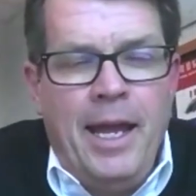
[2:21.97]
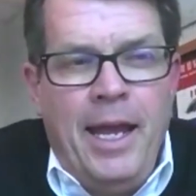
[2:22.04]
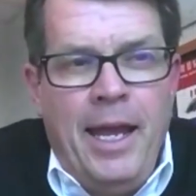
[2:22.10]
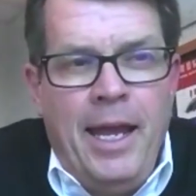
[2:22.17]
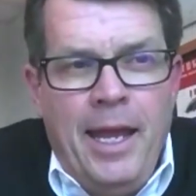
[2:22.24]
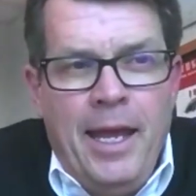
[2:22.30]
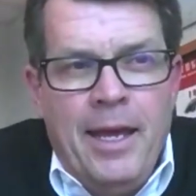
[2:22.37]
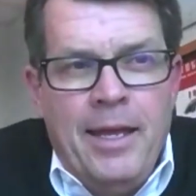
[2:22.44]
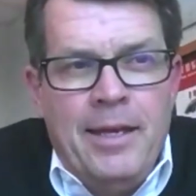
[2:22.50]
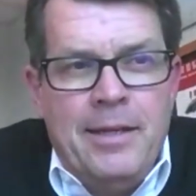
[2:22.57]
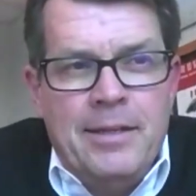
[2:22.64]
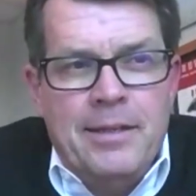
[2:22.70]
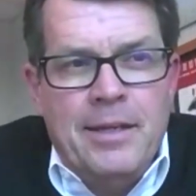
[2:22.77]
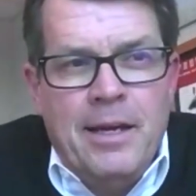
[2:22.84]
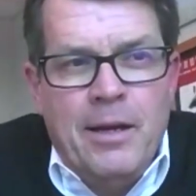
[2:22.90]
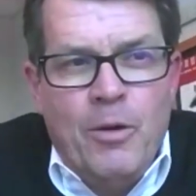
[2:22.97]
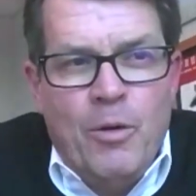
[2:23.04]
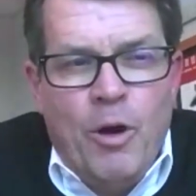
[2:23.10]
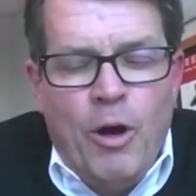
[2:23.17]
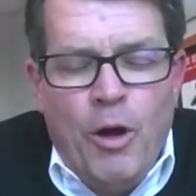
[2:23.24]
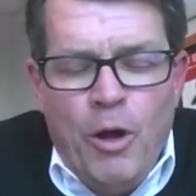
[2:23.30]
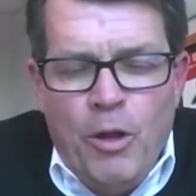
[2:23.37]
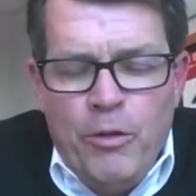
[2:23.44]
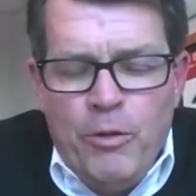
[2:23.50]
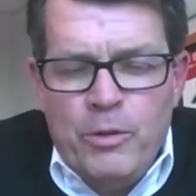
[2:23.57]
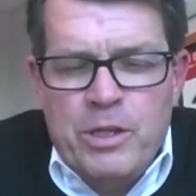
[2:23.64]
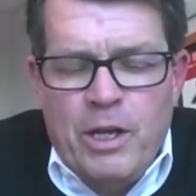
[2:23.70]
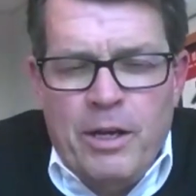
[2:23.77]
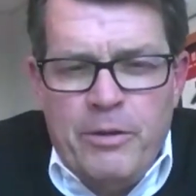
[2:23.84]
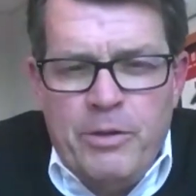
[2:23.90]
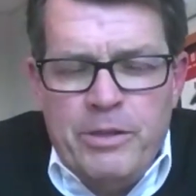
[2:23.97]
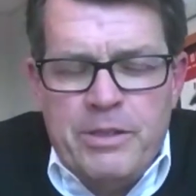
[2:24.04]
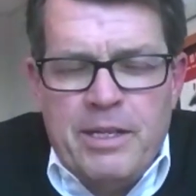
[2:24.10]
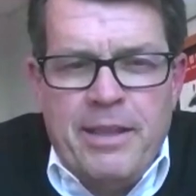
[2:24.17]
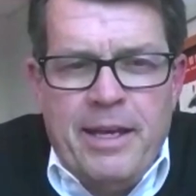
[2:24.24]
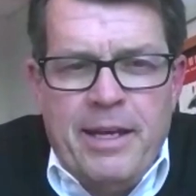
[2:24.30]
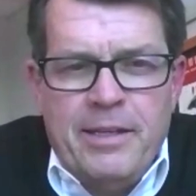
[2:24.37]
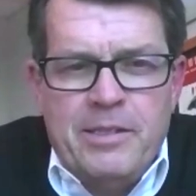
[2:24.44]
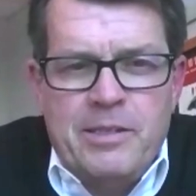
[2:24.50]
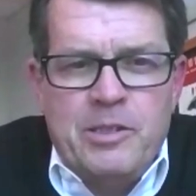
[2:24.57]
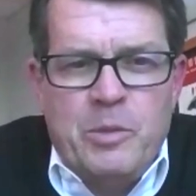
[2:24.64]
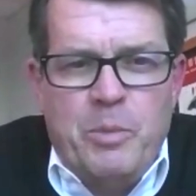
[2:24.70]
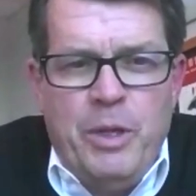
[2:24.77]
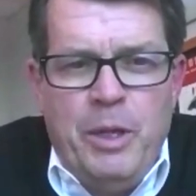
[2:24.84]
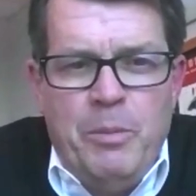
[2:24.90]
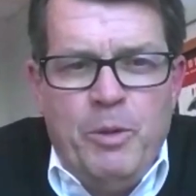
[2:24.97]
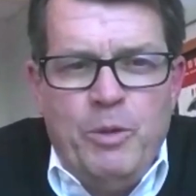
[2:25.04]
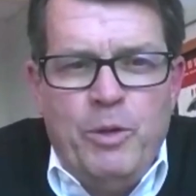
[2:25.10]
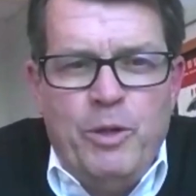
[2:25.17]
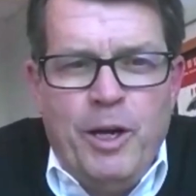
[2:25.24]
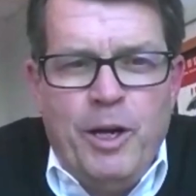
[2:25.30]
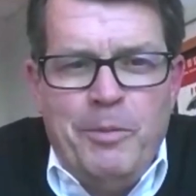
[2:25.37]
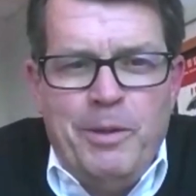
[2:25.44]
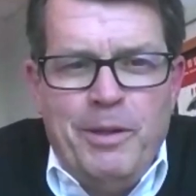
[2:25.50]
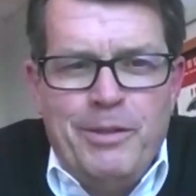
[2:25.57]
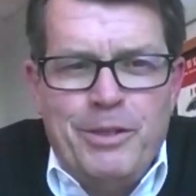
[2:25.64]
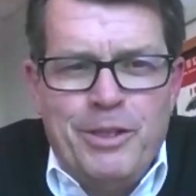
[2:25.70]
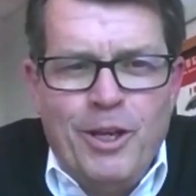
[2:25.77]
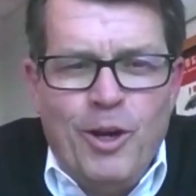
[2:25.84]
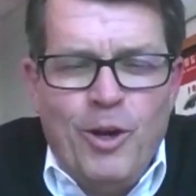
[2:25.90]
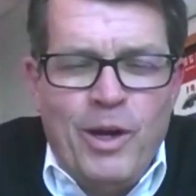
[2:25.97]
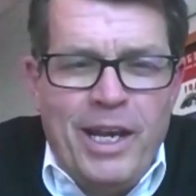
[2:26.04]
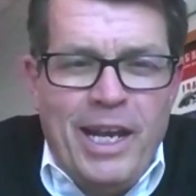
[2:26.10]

And all those hundreds of thousands of people who come to the show,